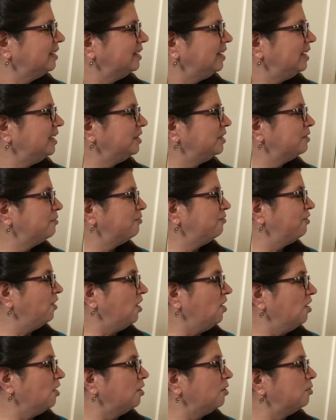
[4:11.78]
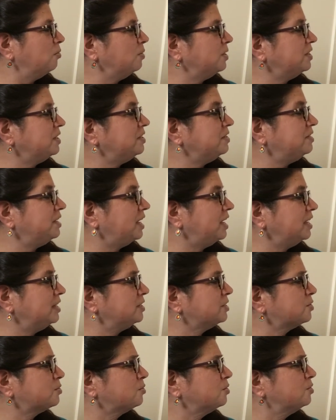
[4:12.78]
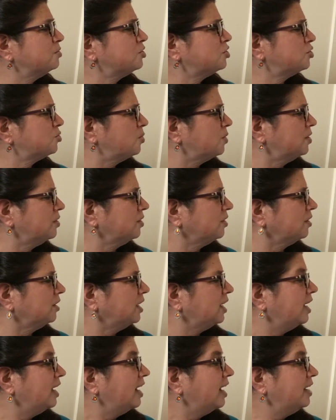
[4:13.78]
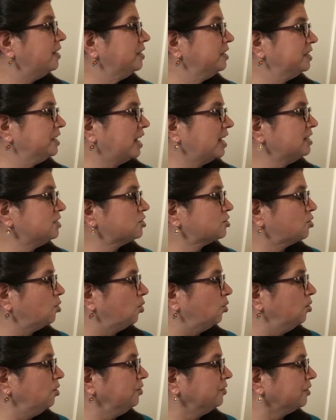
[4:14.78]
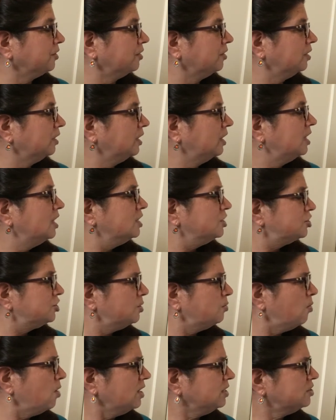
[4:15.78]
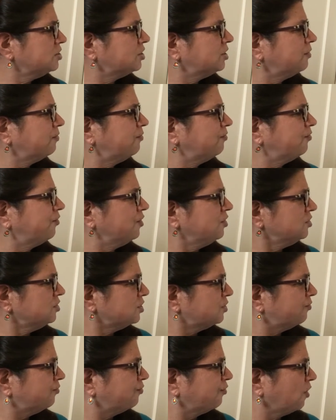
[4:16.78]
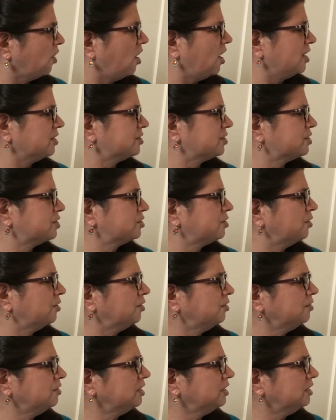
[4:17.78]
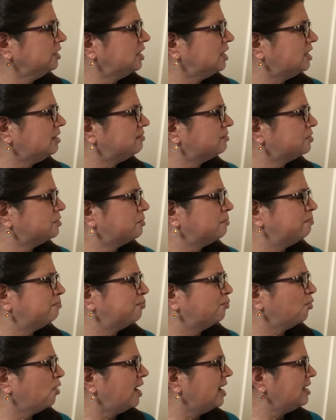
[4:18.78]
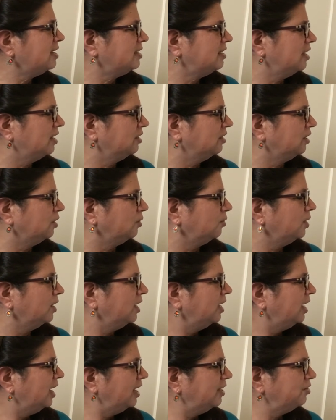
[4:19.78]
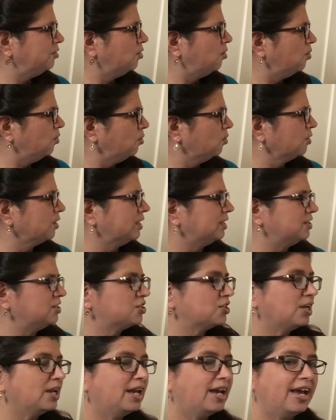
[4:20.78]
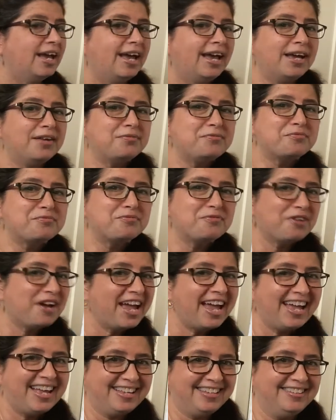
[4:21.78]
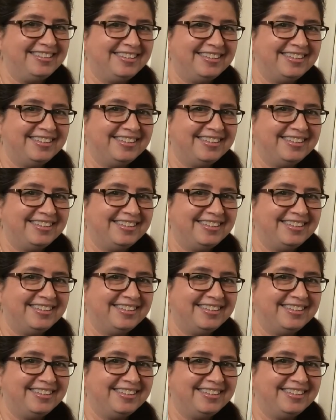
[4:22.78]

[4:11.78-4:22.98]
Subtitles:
In the fall, when the days grew shorter and the nights colder, she watched the first frosts turn the leaves to bright yellow and orange and red.